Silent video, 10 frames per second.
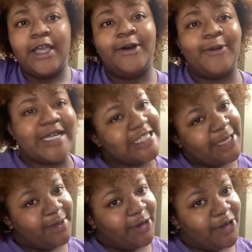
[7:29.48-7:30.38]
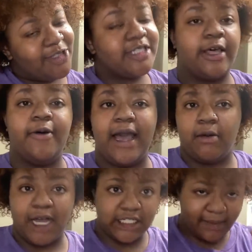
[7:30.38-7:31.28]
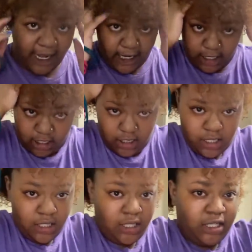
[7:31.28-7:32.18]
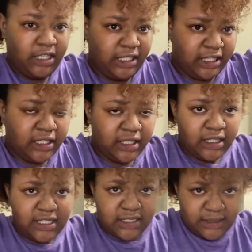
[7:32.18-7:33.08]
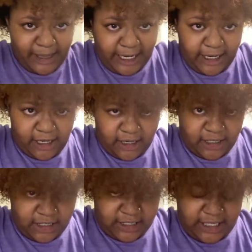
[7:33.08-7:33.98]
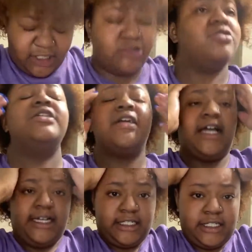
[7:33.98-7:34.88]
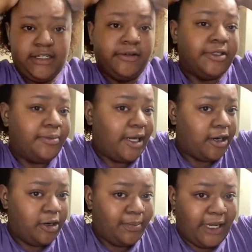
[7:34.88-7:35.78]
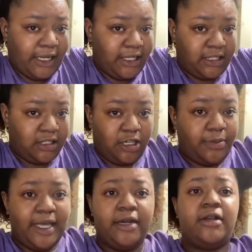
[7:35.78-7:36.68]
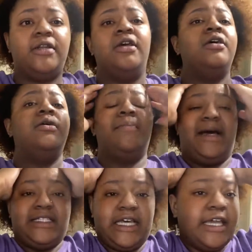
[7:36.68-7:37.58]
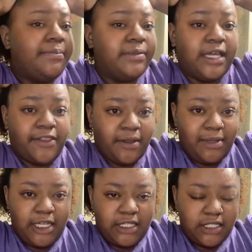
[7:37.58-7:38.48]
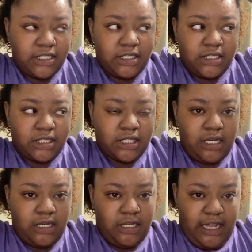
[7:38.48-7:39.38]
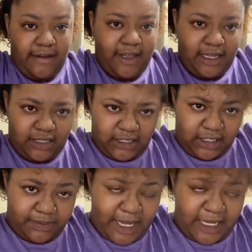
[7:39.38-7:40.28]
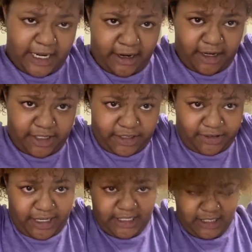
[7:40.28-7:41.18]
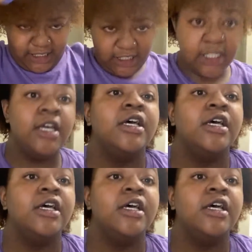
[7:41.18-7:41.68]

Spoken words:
What's up, y'all? So I washed my hair, and this is my hair in its natural state. I honestly don't know my curl pattern, my type, nothing, because I've had such bad hair history, honestly.